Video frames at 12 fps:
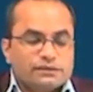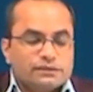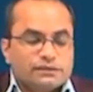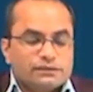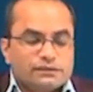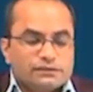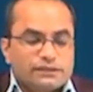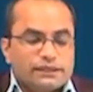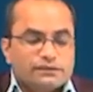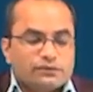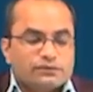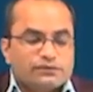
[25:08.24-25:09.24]
the
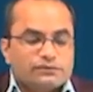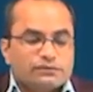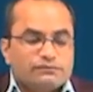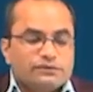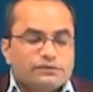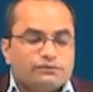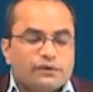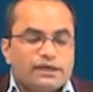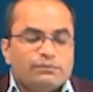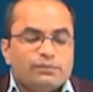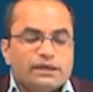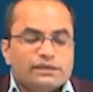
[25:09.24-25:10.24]
second order term with
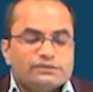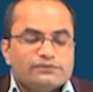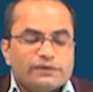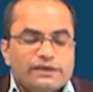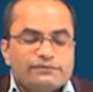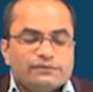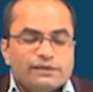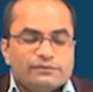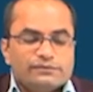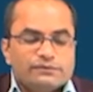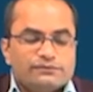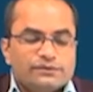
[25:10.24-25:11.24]
y minus 5
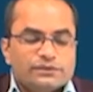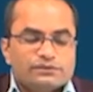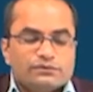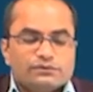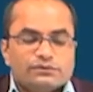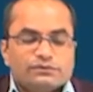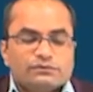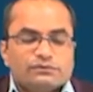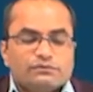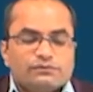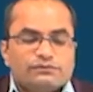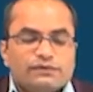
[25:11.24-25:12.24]
times the first order
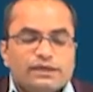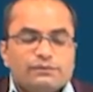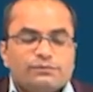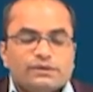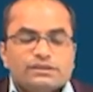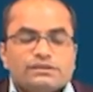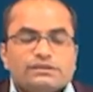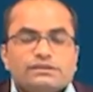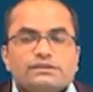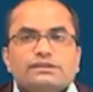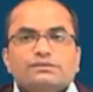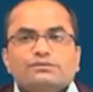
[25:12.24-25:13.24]
term of y plus the
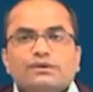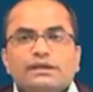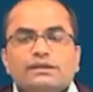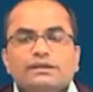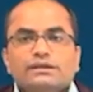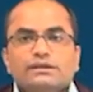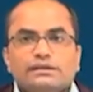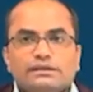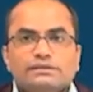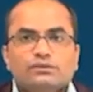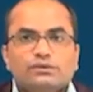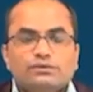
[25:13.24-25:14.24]
6 y
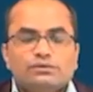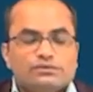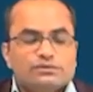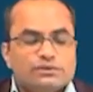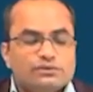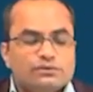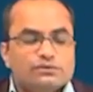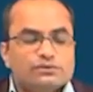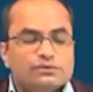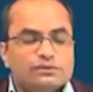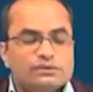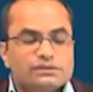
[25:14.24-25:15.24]
is equal to 0.
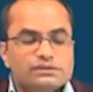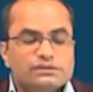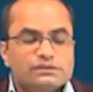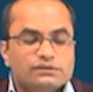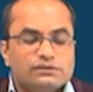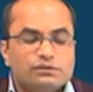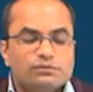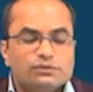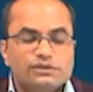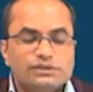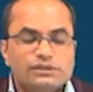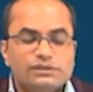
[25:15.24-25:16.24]
So, this is the
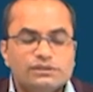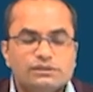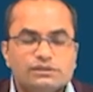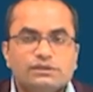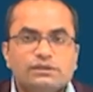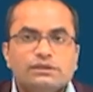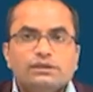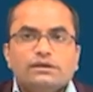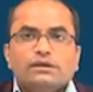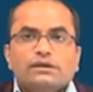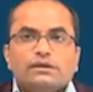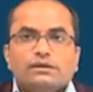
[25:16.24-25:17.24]
homogeneous
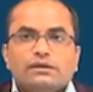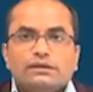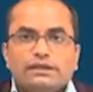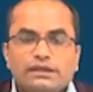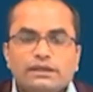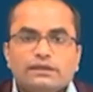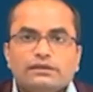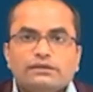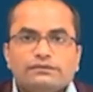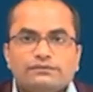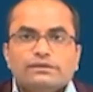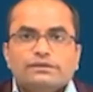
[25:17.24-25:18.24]
uh, linear
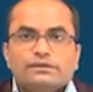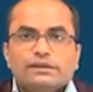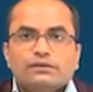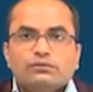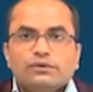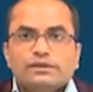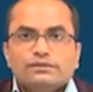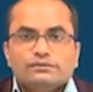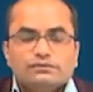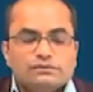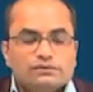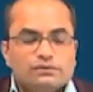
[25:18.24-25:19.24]
differential
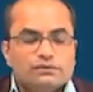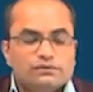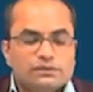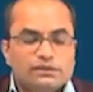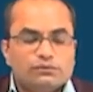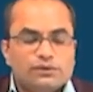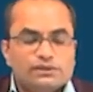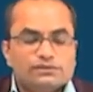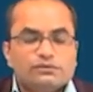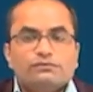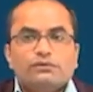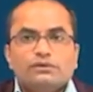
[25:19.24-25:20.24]
equations or uh,
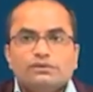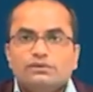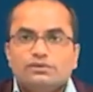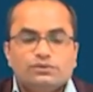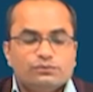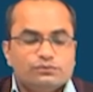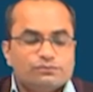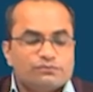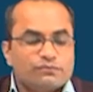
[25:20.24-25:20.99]
equation of order 2.